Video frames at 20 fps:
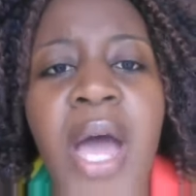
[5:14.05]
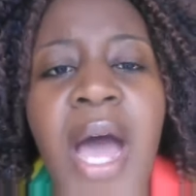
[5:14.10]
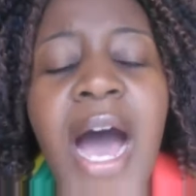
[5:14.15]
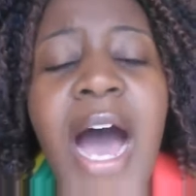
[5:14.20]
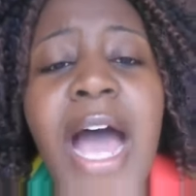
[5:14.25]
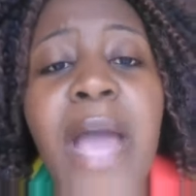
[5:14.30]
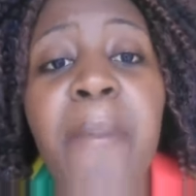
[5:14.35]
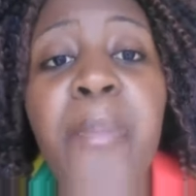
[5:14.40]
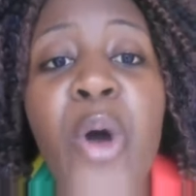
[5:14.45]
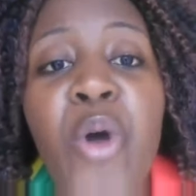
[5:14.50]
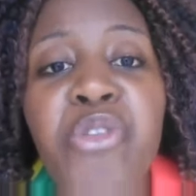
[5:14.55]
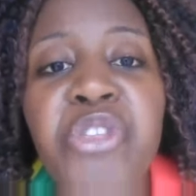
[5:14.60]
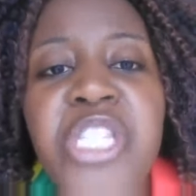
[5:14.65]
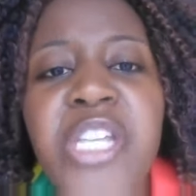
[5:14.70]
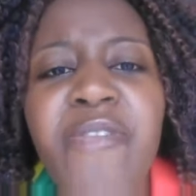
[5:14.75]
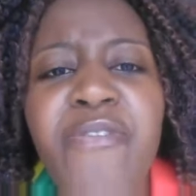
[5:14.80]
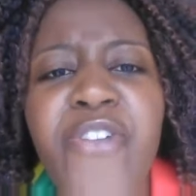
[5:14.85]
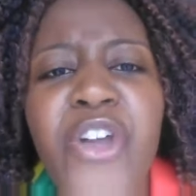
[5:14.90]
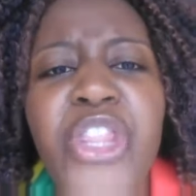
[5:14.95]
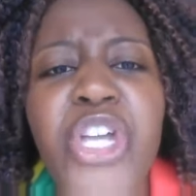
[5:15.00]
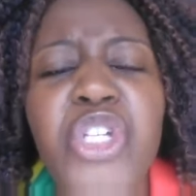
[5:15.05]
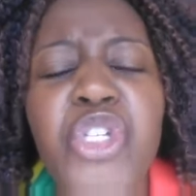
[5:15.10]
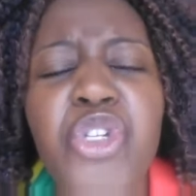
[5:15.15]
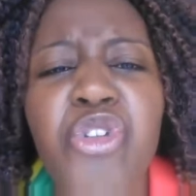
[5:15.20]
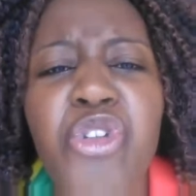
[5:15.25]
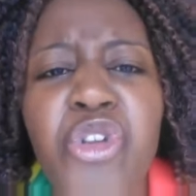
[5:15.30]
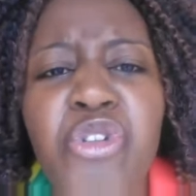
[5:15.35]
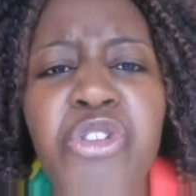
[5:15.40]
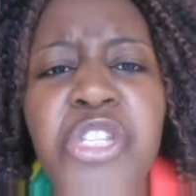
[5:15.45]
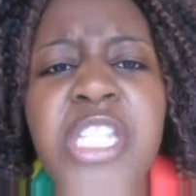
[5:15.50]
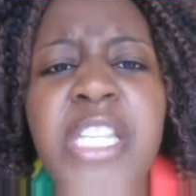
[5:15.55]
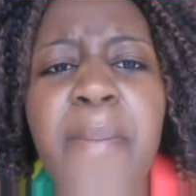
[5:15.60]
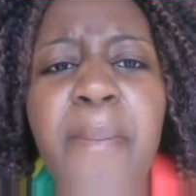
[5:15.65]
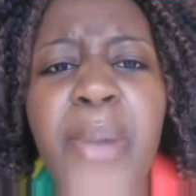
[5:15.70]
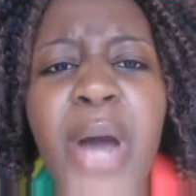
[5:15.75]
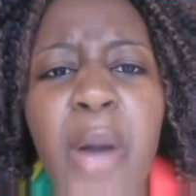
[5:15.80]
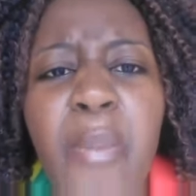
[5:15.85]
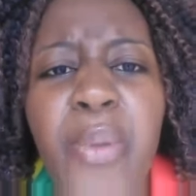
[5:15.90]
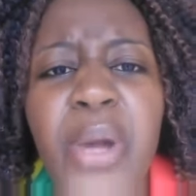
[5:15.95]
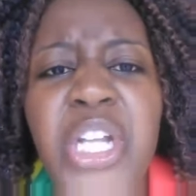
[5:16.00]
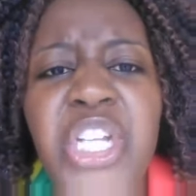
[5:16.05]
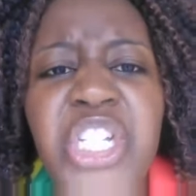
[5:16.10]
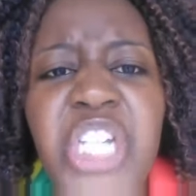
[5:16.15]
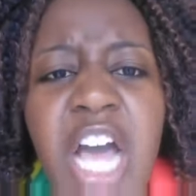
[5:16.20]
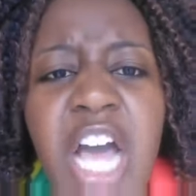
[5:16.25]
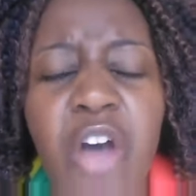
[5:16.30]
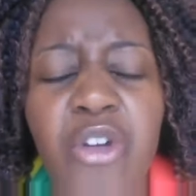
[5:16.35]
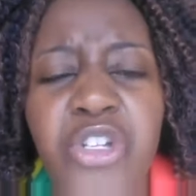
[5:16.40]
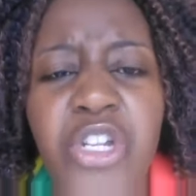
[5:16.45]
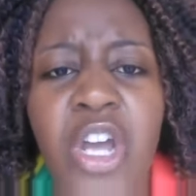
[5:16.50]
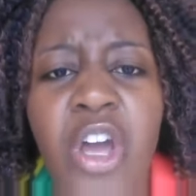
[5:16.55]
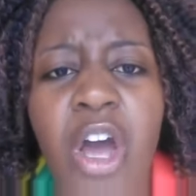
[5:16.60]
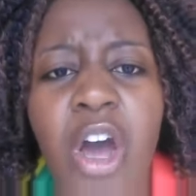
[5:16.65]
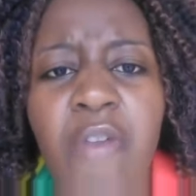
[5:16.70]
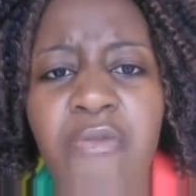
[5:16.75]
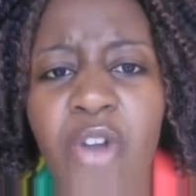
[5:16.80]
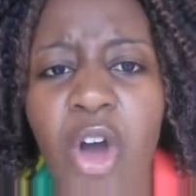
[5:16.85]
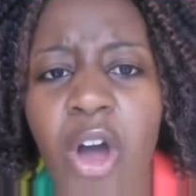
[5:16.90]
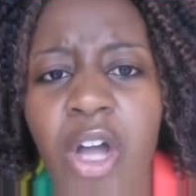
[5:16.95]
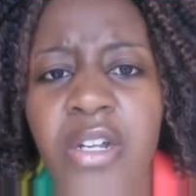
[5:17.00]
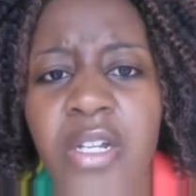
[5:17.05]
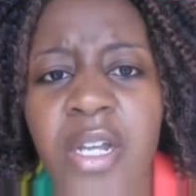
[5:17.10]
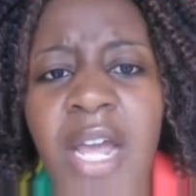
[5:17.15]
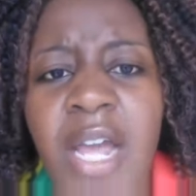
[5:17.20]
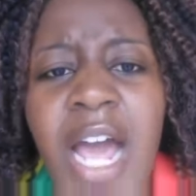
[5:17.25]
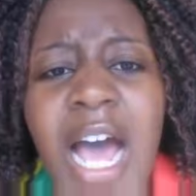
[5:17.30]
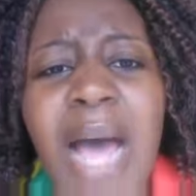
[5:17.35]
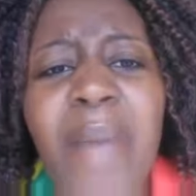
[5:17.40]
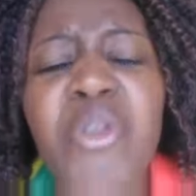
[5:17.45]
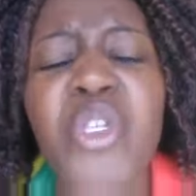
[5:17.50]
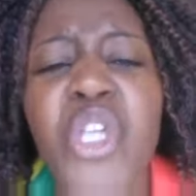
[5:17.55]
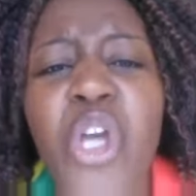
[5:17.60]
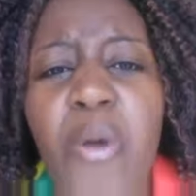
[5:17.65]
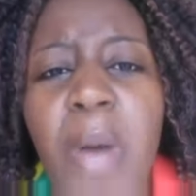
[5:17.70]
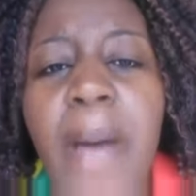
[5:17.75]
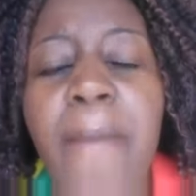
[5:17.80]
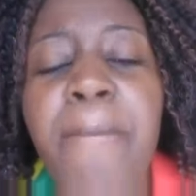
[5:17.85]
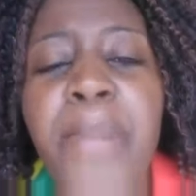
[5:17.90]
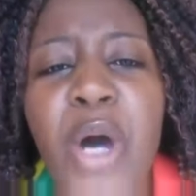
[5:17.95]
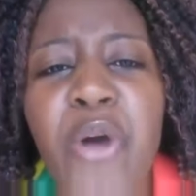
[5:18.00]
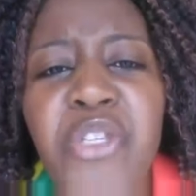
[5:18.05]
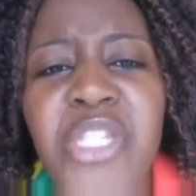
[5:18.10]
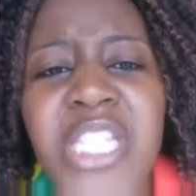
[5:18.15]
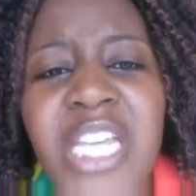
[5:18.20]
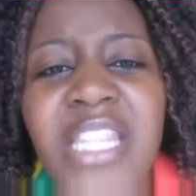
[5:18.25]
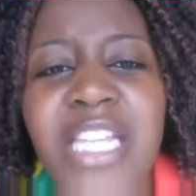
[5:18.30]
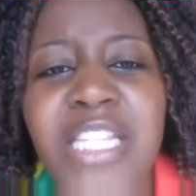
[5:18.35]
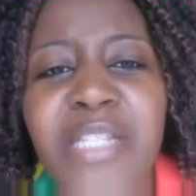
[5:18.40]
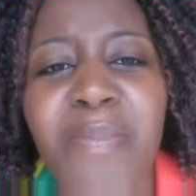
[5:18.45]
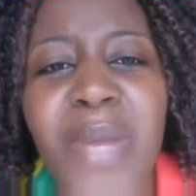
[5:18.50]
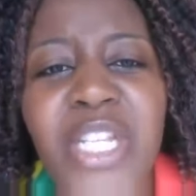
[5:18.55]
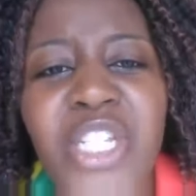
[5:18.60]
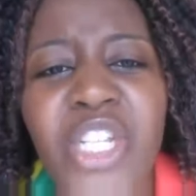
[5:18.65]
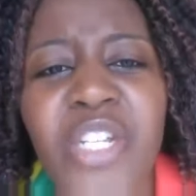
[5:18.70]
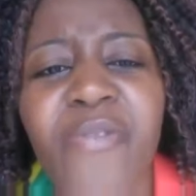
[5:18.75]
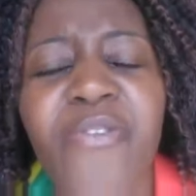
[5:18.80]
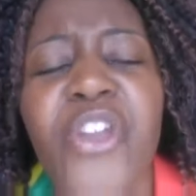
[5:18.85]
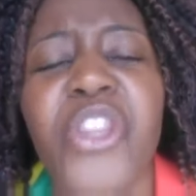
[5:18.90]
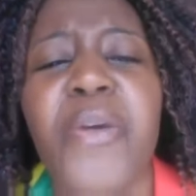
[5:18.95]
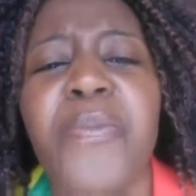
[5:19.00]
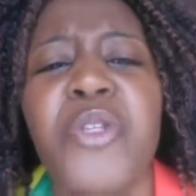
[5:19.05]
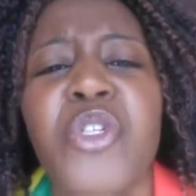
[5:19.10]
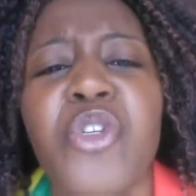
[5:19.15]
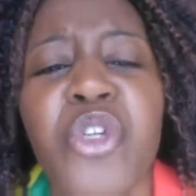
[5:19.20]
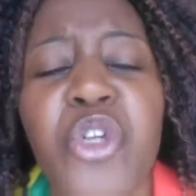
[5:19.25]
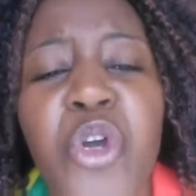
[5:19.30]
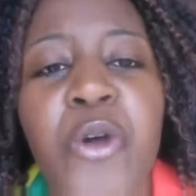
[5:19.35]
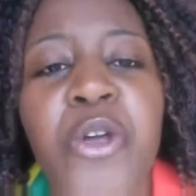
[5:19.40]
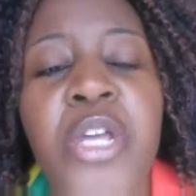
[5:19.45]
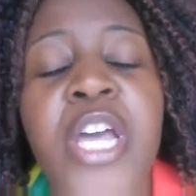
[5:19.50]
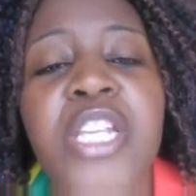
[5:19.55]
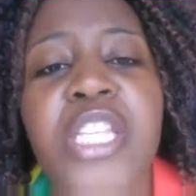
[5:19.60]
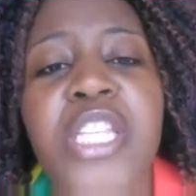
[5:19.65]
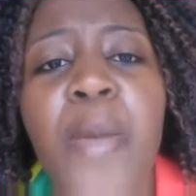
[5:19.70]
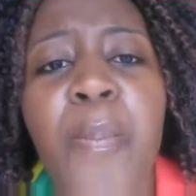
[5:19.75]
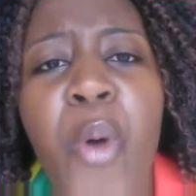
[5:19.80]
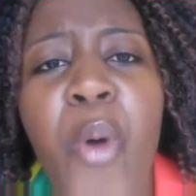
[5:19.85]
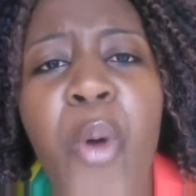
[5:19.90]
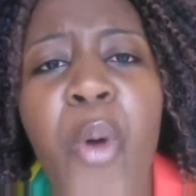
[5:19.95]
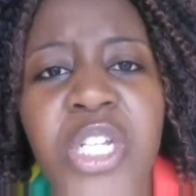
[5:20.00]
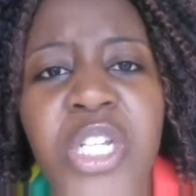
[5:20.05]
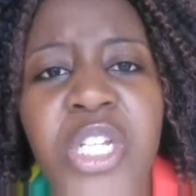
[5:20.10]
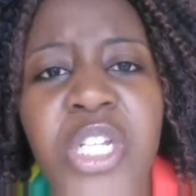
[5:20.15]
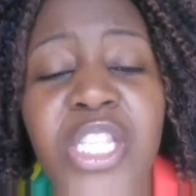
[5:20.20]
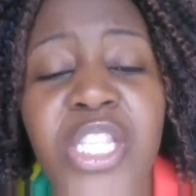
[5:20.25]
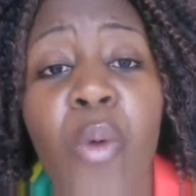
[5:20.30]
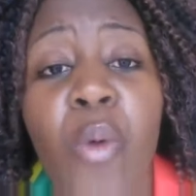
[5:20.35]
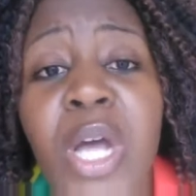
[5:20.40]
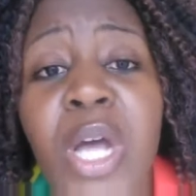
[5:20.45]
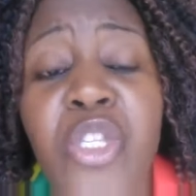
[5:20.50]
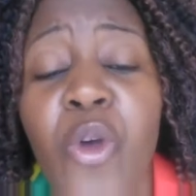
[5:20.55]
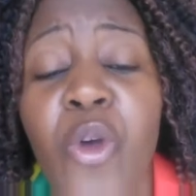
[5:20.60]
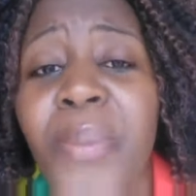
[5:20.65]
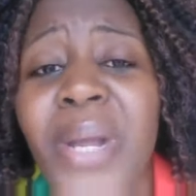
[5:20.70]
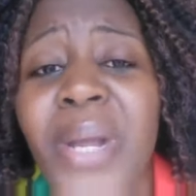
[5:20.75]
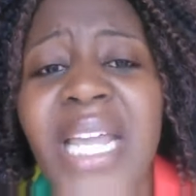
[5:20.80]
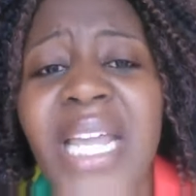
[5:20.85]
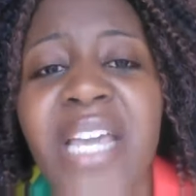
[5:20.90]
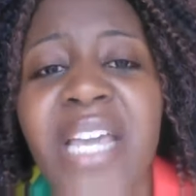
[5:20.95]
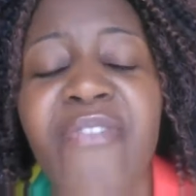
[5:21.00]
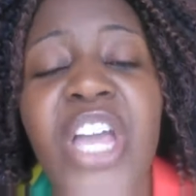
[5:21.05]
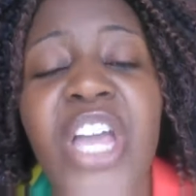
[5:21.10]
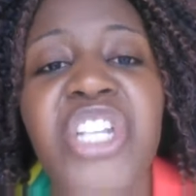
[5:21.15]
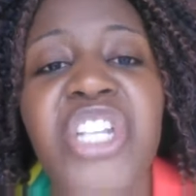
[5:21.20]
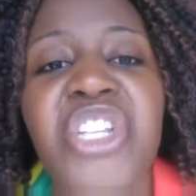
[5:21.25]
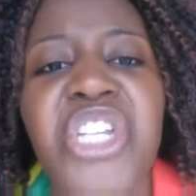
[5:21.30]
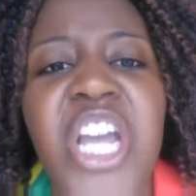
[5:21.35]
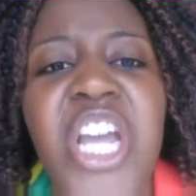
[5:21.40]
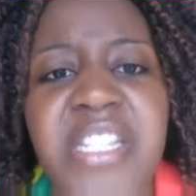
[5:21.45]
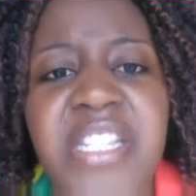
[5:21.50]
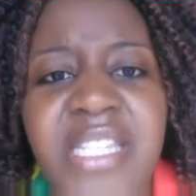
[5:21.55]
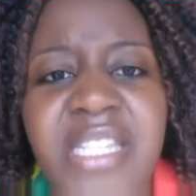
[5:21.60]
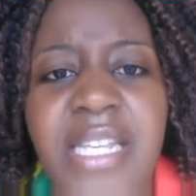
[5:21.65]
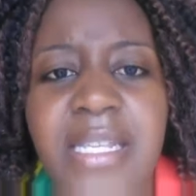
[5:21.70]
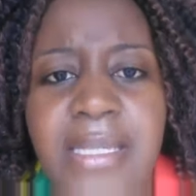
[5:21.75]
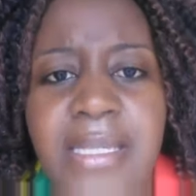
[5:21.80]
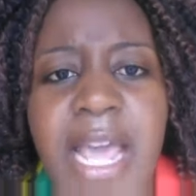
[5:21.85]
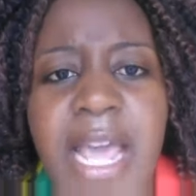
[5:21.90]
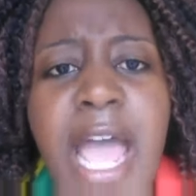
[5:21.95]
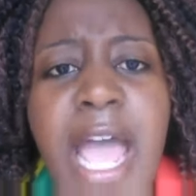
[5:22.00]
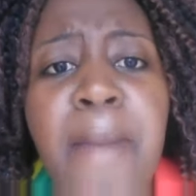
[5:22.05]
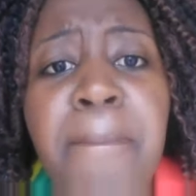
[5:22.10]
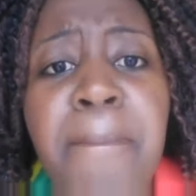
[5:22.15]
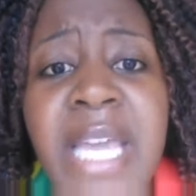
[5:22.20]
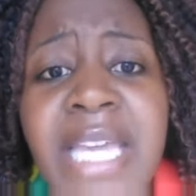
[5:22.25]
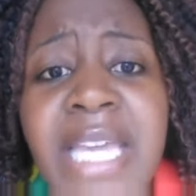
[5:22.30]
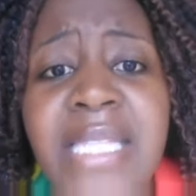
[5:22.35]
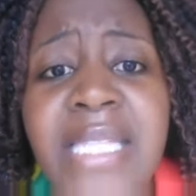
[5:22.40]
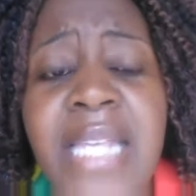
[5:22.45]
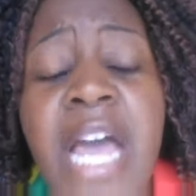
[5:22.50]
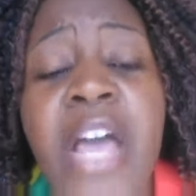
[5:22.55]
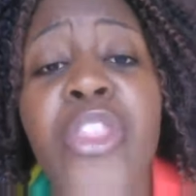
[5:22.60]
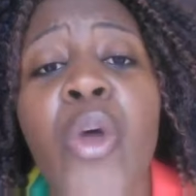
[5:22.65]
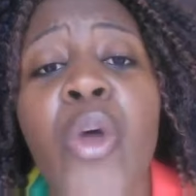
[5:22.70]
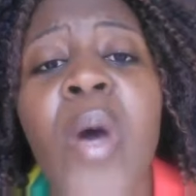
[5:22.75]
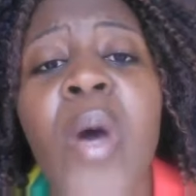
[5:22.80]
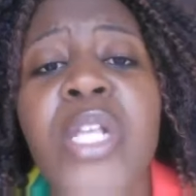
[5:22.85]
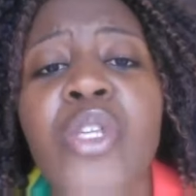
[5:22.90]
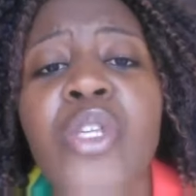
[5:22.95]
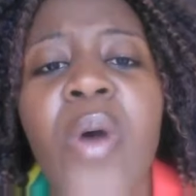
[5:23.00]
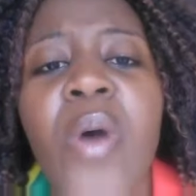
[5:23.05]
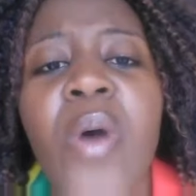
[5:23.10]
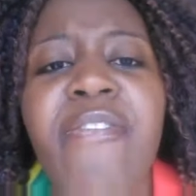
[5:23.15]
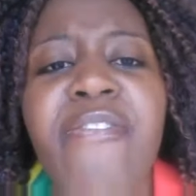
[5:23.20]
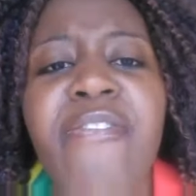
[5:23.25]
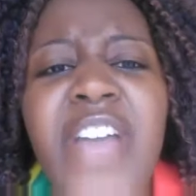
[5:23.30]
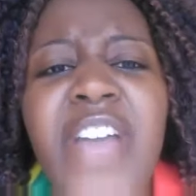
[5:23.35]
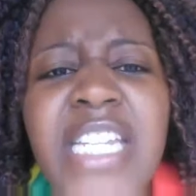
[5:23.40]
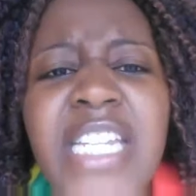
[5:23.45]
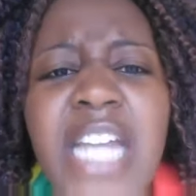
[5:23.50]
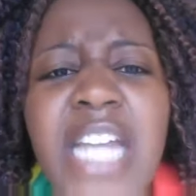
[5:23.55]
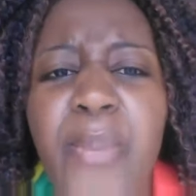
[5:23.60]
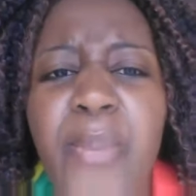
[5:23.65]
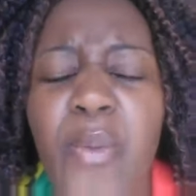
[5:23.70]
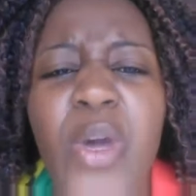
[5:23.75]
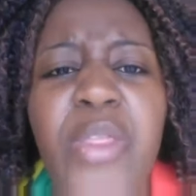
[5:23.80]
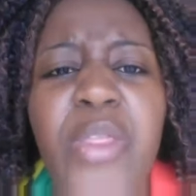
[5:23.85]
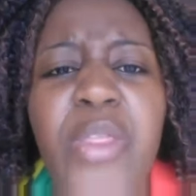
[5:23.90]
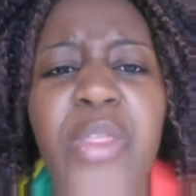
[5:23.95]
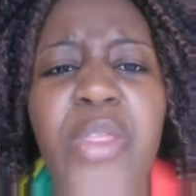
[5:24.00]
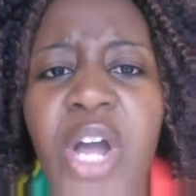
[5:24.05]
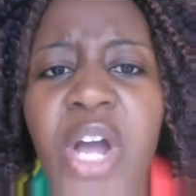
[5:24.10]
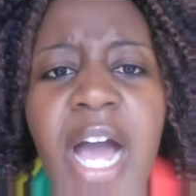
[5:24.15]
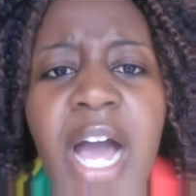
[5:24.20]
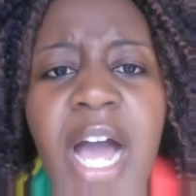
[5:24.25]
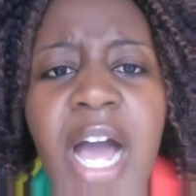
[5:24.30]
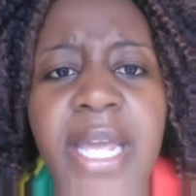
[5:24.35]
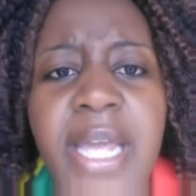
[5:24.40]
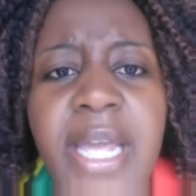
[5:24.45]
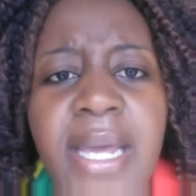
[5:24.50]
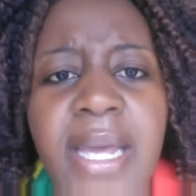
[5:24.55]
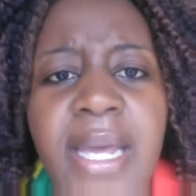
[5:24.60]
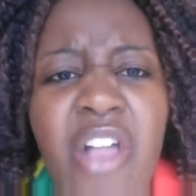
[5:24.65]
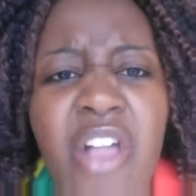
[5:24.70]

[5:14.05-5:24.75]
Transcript: I'm posting for the true Zimbabwean child of God. I'm posting this message for the true supporters, the ones who believe in justice and peace, the ones who are fed up with Mugabe.